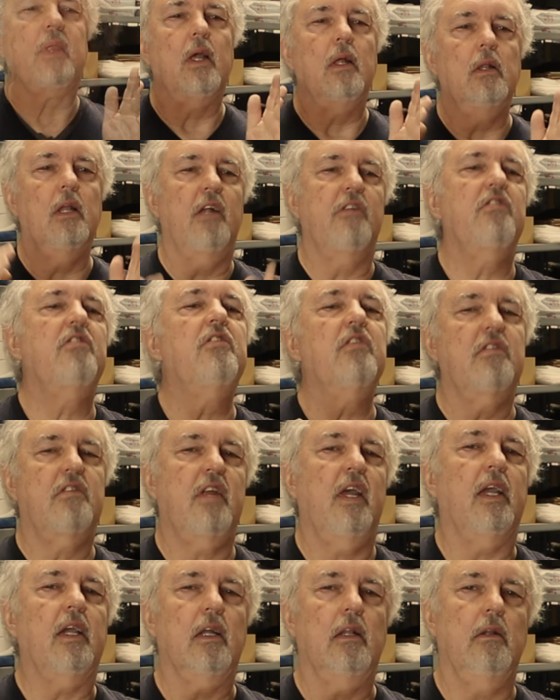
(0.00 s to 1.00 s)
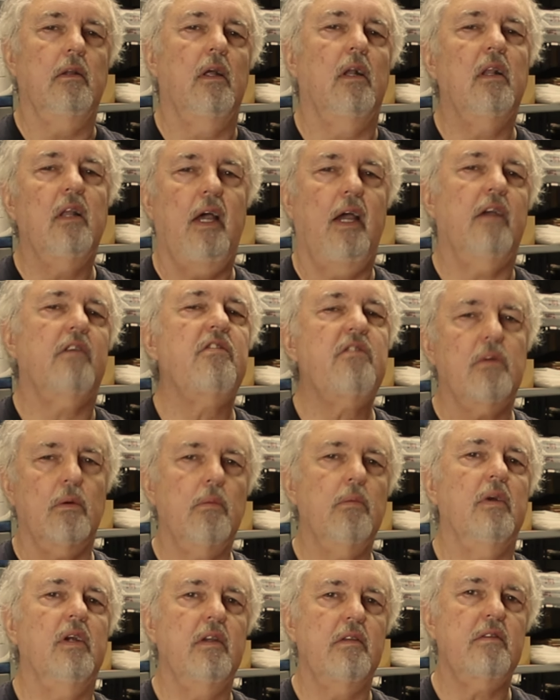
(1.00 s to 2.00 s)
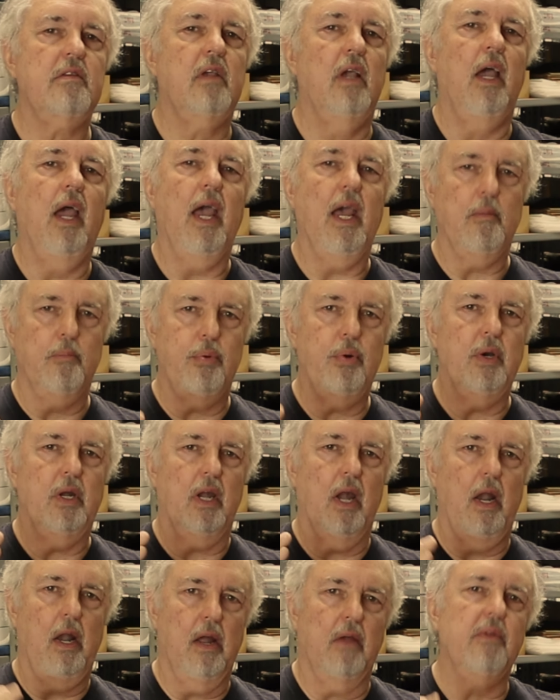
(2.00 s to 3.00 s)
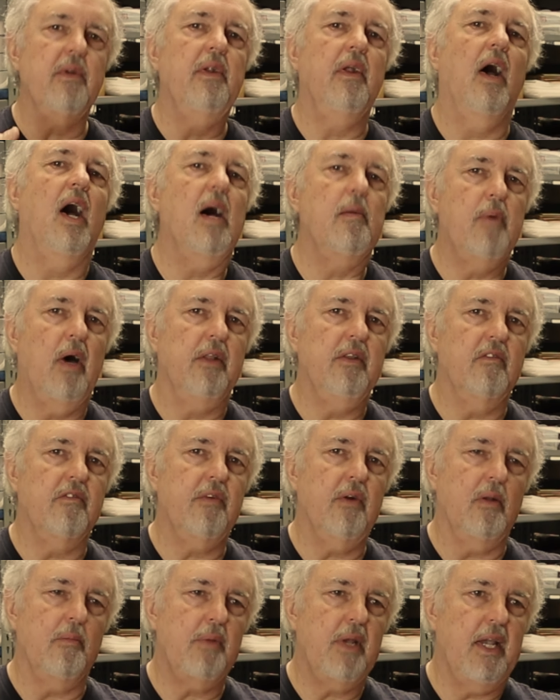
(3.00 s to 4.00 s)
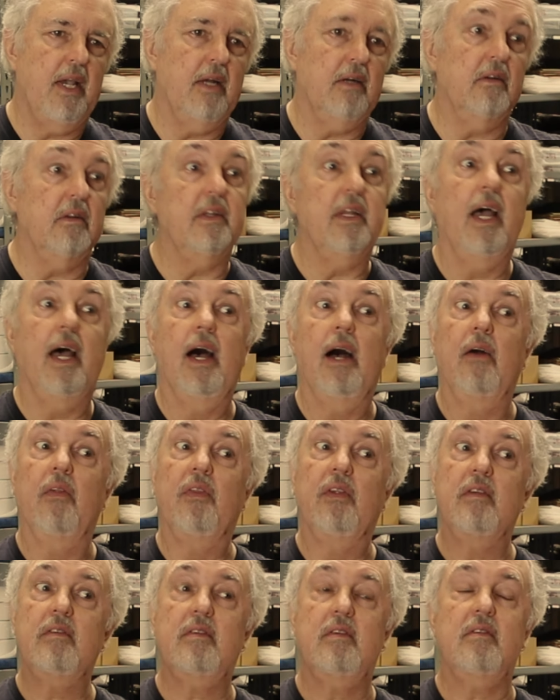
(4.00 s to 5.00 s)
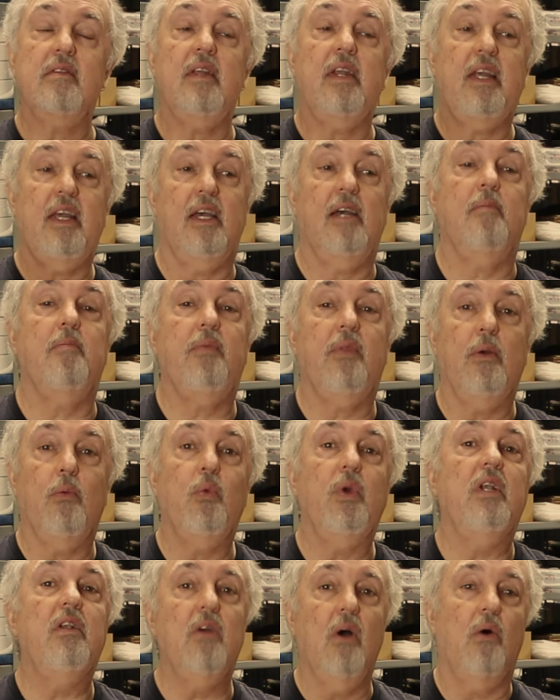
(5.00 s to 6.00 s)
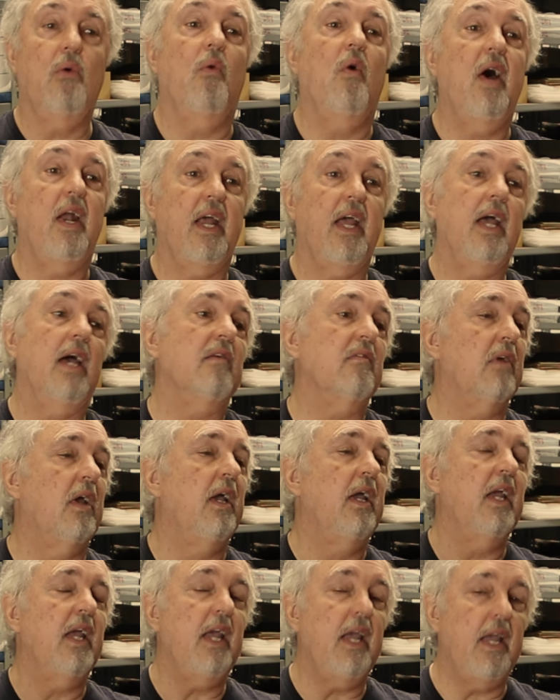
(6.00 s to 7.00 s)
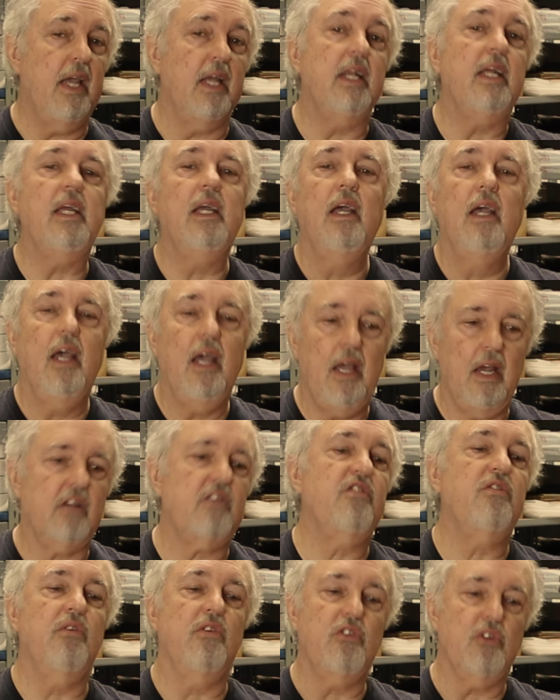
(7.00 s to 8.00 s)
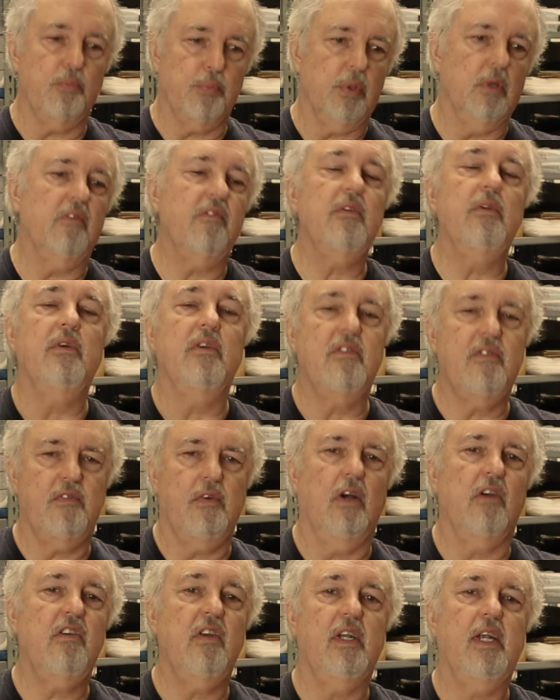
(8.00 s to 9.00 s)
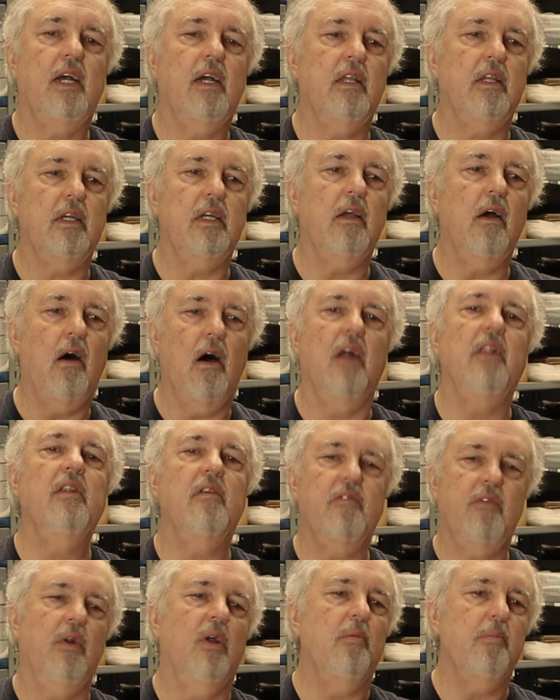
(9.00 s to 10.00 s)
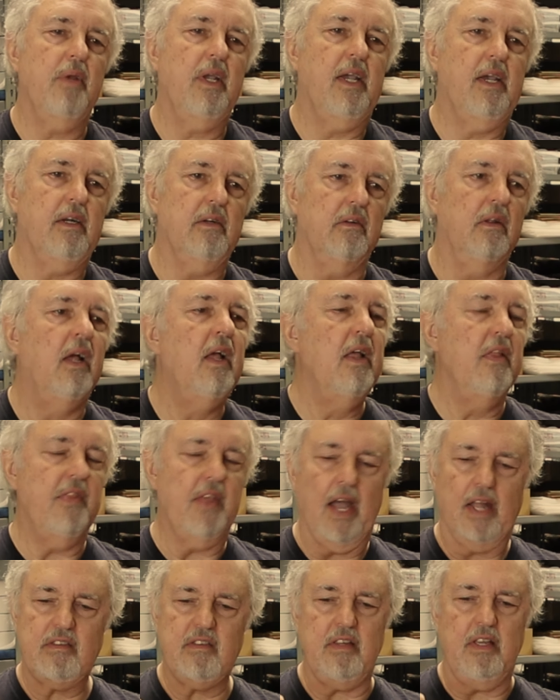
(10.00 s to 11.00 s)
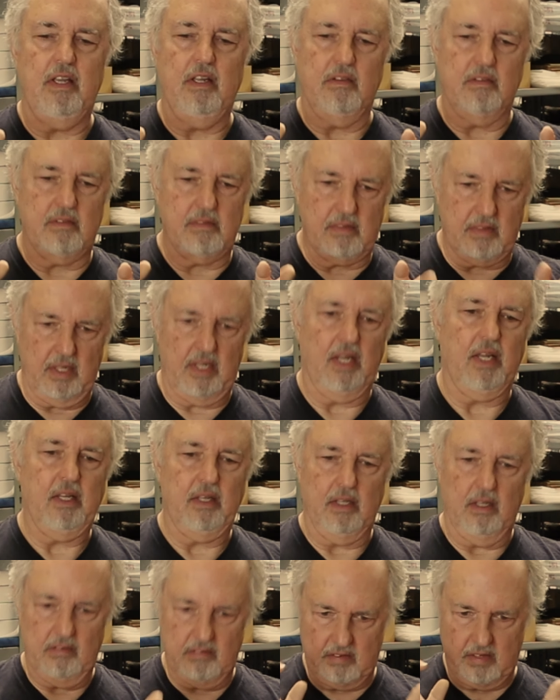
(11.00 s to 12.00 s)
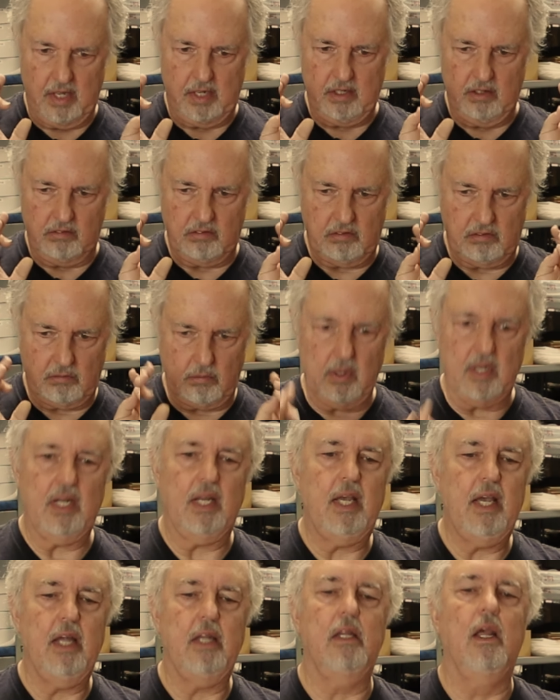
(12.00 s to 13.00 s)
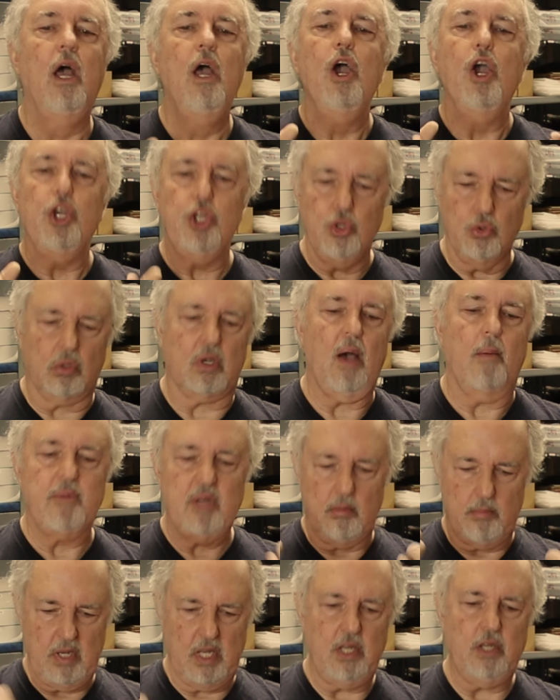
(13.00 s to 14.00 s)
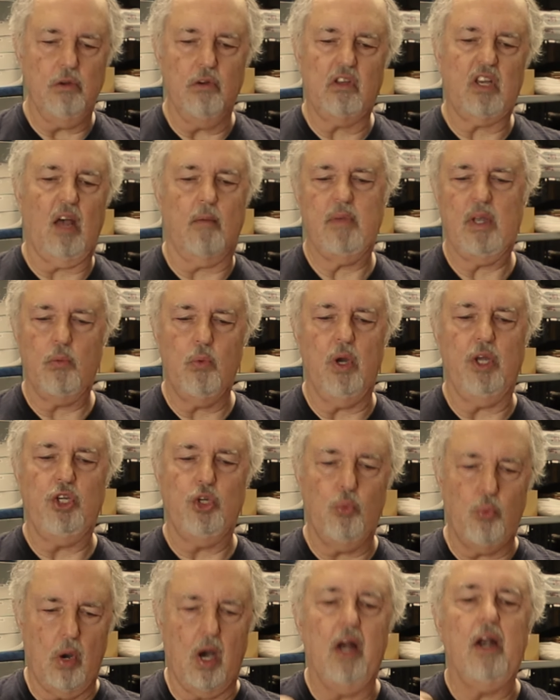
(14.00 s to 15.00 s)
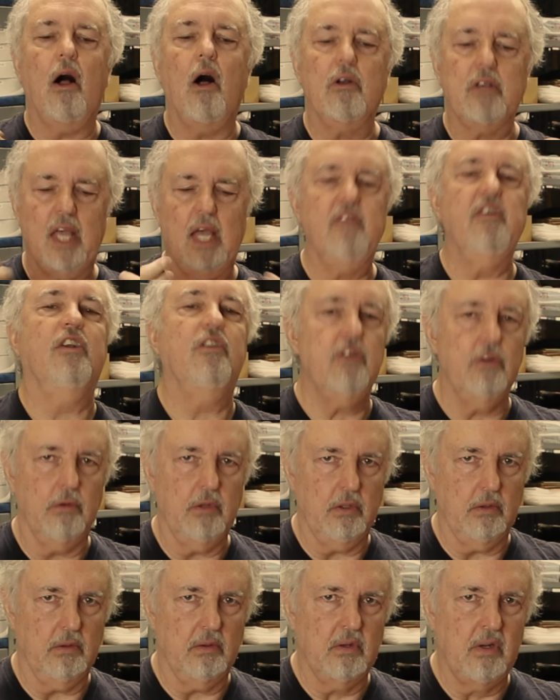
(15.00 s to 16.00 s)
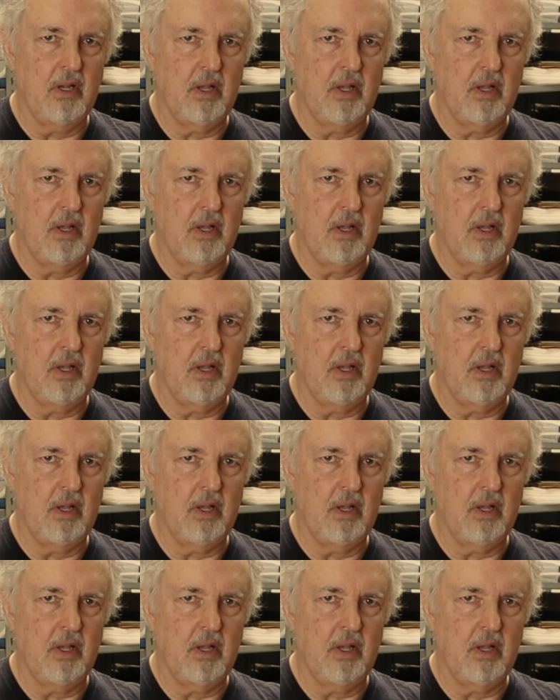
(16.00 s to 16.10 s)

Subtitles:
Let's just take a little extra risk and put another knob on the front panel. Now, this is an amp that we don't want to have any extra superfluous functionality on the front panel. That's its thing, is that it's straight ahead. You come to me, you tell me what you want, I'll give it to you.